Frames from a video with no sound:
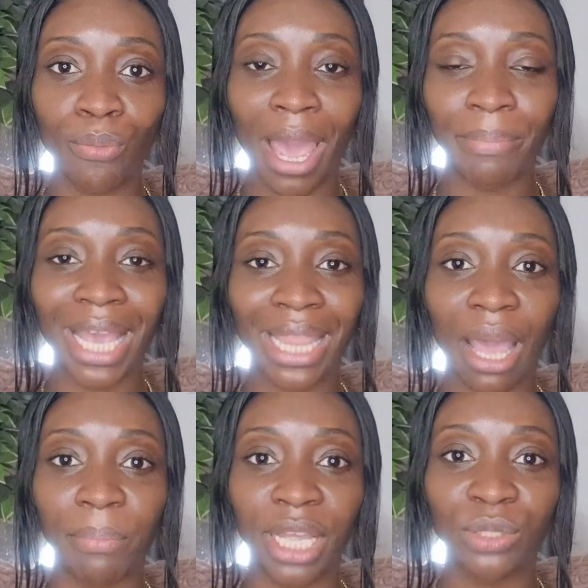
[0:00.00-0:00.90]
might be at
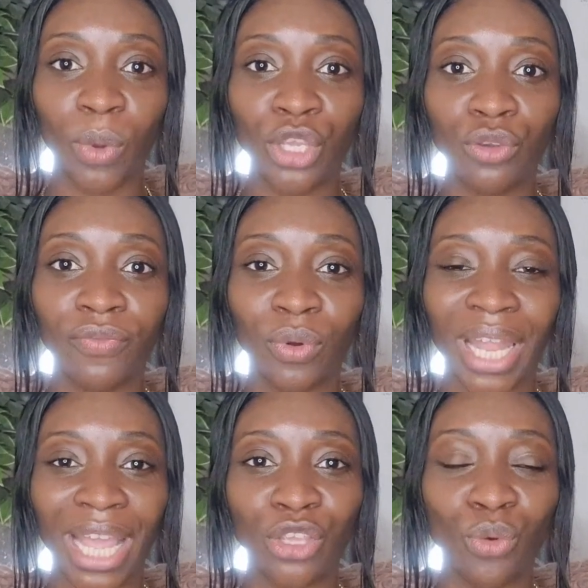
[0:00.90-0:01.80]
that place where you feel
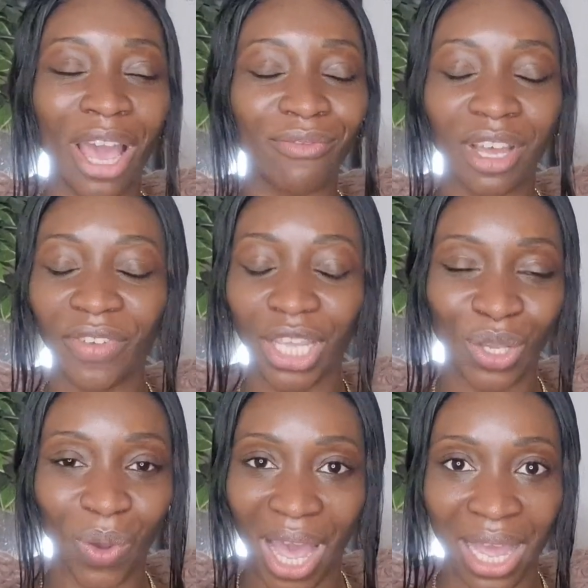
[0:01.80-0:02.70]
like you have nothing in
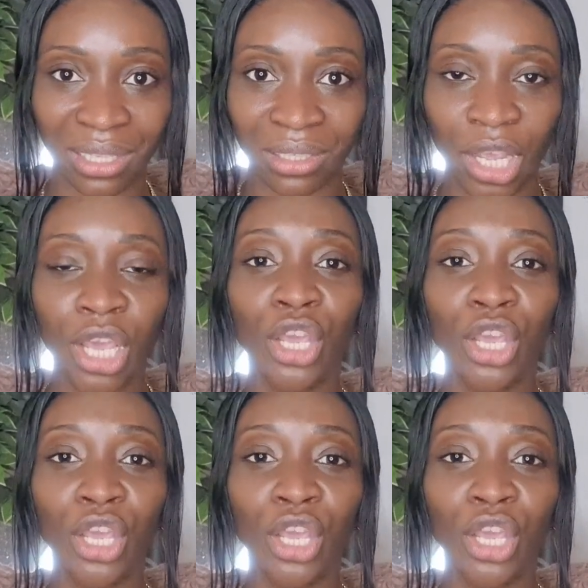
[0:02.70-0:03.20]
your hands.